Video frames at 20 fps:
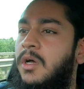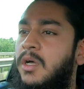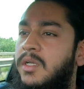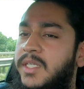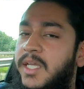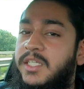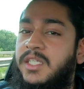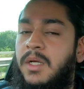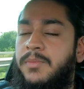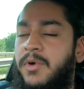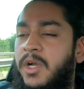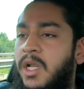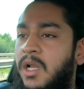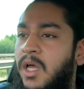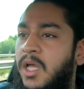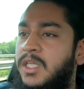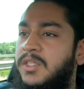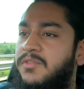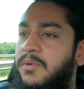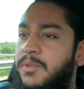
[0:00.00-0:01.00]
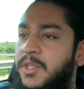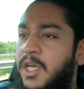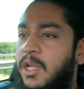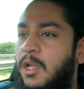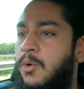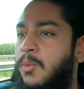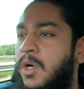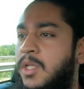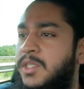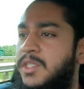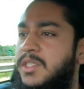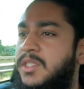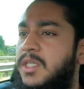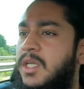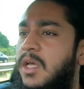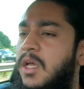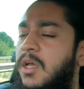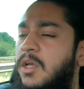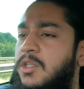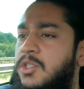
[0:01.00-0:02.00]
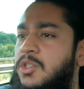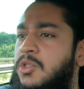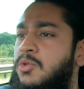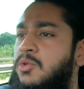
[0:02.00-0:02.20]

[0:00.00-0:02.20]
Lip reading: daytime running lights from the yellow ones to